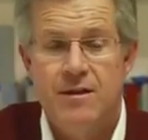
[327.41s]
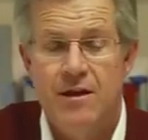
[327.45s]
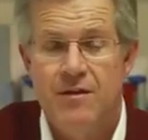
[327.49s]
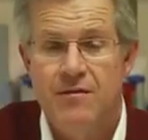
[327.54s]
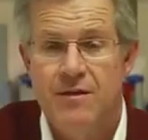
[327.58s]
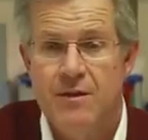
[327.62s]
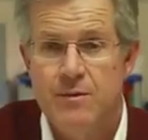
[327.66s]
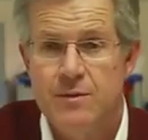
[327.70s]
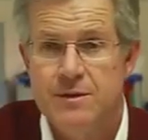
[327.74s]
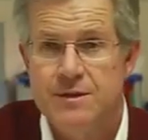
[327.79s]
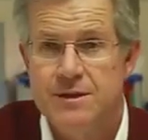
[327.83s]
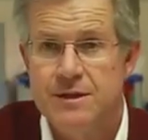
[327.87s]

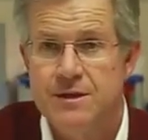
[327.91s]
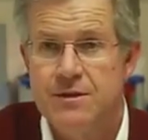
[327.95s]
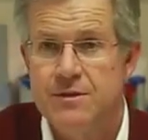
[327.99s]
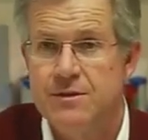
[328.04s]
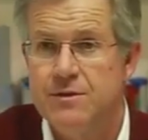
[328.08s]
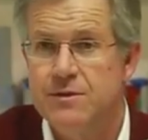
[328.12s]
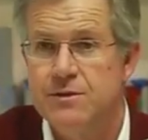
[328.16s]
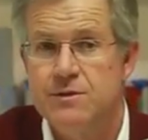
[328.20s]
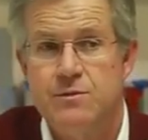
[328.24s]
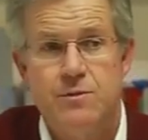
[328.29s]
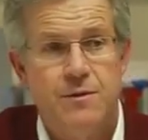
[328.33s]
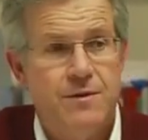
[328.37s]
glove that was
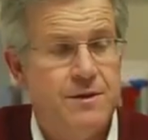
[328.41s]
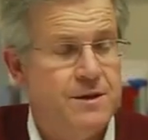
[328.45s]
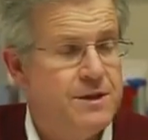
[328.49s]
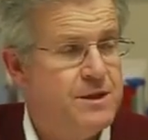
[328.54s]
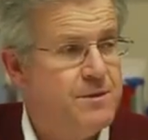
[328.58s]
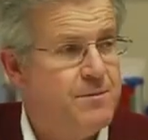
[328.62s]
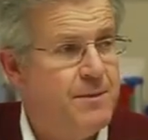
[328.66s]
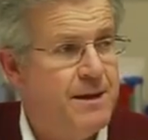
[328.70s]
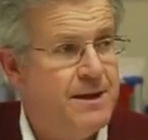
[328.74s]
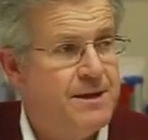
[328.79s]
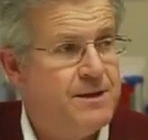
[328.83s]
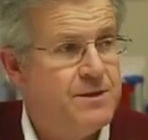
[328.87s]
introduced with the
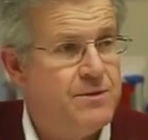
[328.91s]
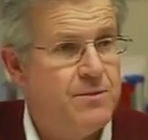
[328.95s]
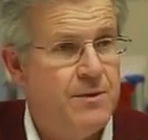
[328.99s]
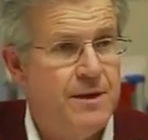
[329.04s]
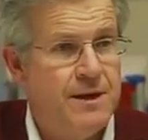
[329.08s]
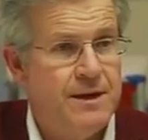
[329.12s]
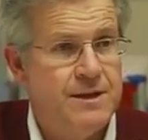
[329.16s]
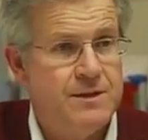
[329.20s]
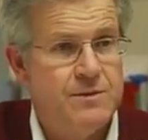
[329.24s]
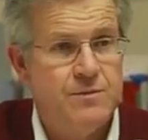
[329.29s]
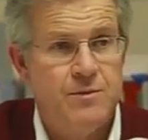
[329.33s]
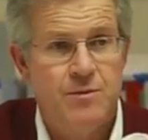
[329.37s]
space
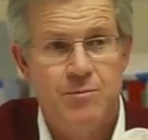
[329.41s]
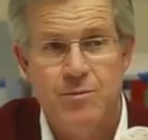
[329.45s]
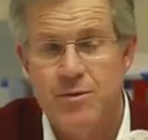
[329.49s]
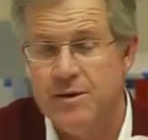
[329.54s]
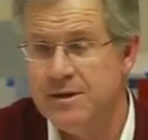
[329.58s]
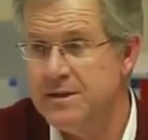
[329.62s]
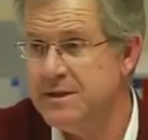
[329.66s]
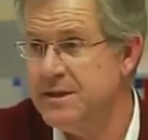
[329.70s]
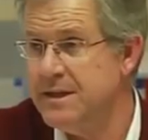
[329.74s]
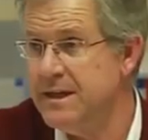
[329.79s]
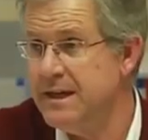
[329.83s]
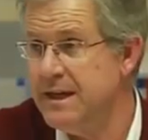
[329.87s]
race when
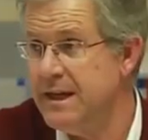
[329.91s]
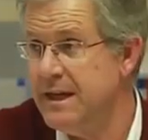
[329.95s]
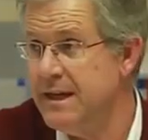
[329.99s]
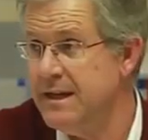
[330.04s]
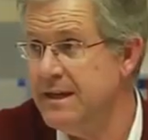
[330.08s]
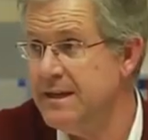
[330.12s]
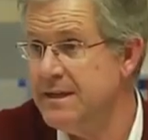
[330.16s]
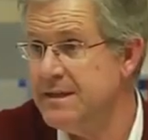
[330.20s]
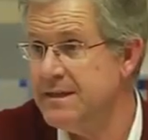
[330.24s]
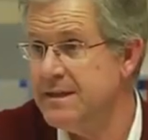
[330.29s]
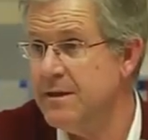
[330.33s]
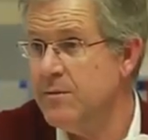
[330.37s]
President
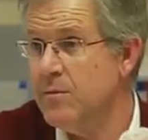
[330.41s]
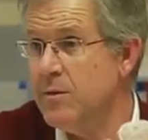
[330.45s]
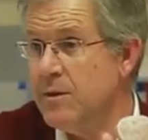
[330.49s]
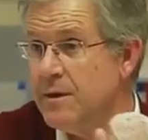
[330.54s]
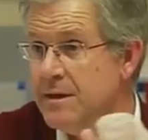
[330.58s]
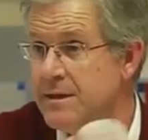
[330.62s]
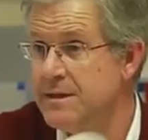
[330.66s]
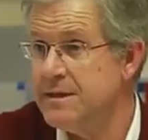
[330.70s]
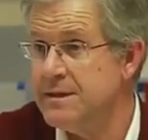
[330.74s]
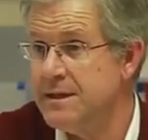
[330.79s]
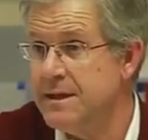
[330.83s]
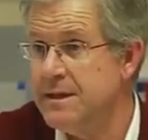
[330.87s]
Kennedy said we're
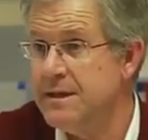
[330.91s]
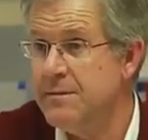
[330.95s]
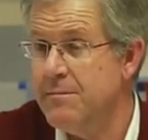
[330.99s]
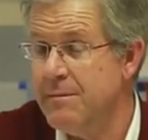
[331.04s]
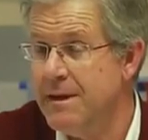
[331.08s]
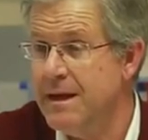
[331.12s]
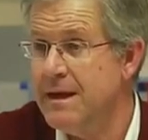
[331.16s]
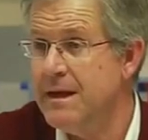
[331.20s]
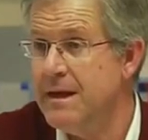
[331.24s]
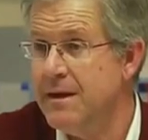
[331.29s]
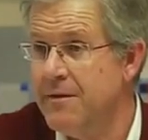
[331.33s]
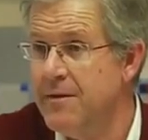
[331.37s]
going to send a
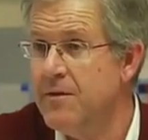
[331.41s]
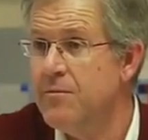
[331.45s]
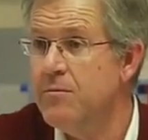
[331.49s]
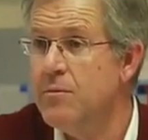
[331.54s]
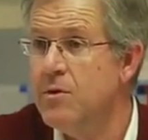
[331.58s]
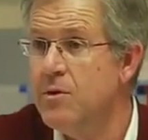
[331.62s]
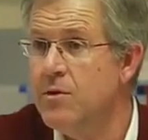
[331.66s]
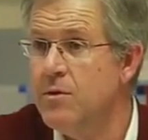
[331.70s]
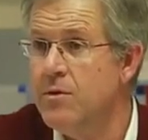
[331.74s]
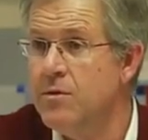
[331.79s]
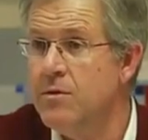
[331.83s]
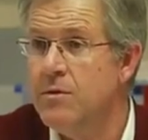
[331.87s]
man on the
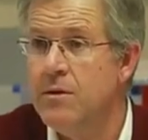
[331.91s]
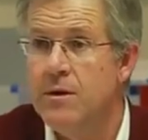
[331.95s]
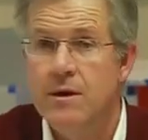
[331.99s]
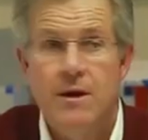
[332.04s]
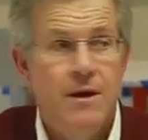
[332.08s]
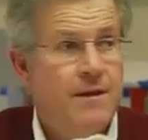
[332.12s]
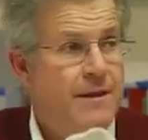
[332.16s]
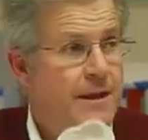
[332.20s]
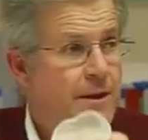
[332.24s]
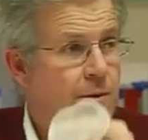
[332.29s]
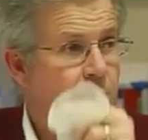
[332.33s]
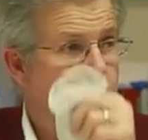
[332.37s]
moon.
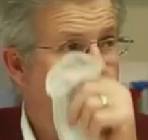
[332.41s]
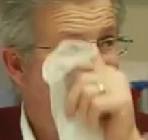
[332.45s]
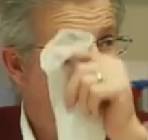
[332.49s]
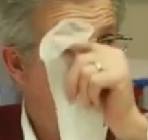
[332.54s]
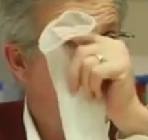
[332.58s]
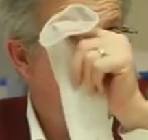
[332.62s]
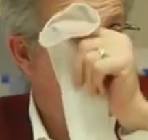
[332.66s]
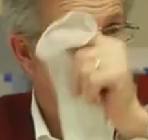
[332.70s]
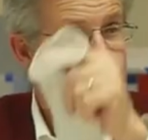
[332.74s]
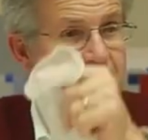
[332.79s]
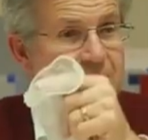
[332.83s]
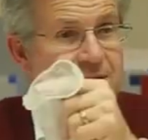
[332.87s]
They were
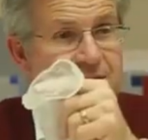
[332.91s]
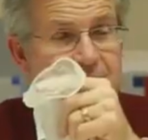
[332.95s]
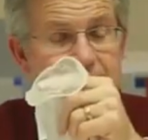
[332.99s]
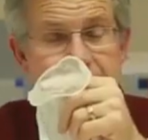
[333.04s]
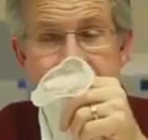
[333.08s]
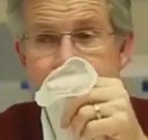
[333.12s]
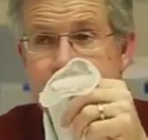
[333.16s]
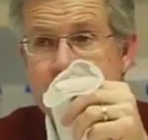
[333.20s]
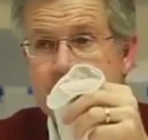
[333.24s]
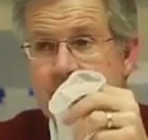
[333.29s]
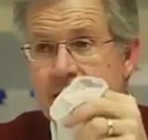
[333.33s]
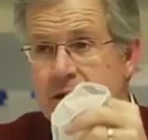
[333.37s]
wearing
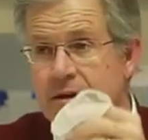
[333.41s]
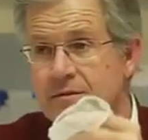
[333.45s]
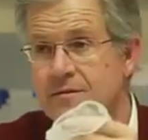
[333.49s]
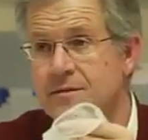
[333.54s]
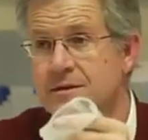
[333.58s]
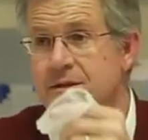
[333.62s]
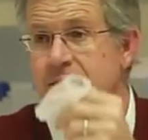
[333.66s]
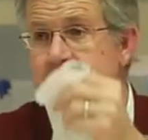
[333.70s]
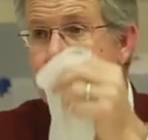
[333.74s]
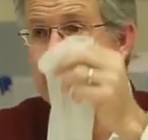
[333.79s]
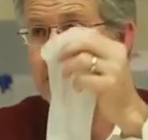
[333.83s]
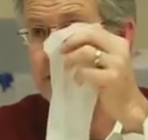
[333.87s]
PVC
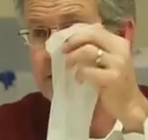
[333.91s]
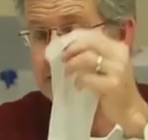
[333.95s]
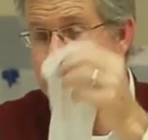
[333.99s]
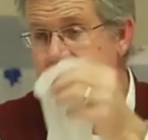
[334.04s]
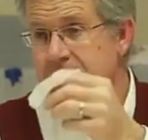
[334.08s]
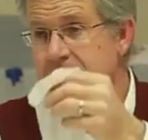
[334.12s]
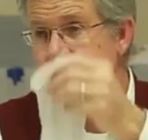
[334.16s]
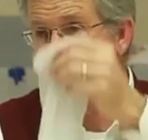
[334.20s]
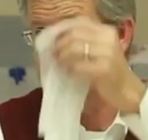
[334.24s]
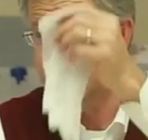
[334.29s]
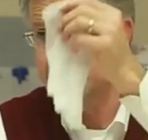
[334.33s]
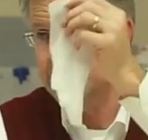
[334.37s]
gloves,
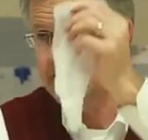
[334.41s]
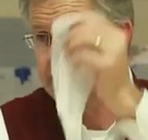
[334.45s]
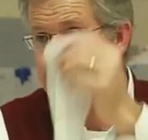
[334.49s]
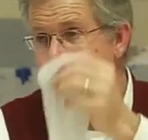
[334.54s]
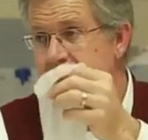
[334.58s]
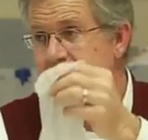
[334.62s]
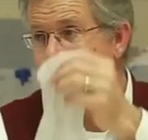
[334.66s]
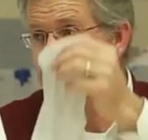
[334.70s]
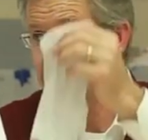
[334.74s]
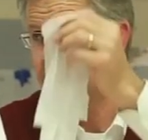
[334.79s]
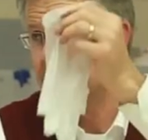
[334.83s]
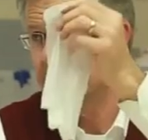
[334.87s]
60s,
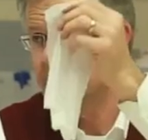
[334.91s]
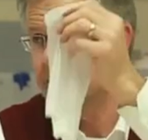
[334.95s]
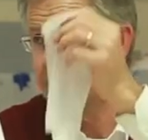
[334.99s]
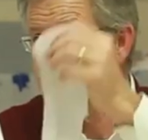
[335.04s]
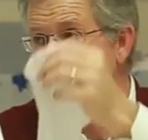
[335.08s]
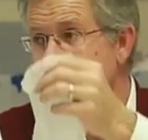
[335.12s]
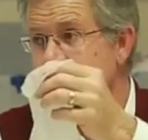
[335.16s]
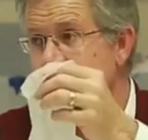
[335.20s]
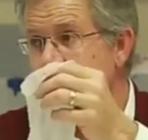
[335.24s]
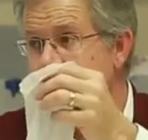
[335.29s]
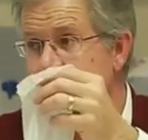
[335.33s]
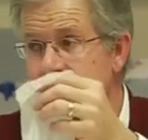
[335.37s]
70s,
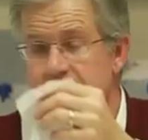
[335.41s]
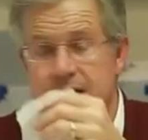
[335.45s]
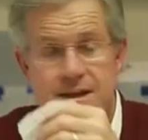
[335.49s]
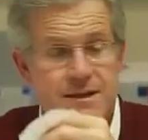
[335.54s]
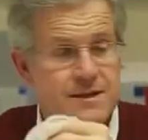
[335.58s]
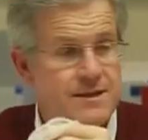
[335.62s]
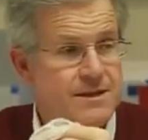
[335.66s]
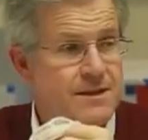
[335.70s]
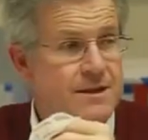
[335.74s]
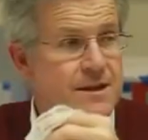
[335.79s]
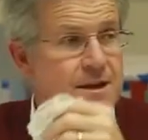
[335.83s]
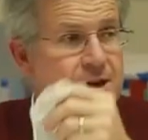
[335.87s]
and
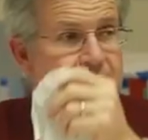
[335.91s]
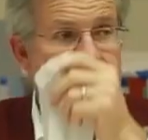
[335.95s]
80s.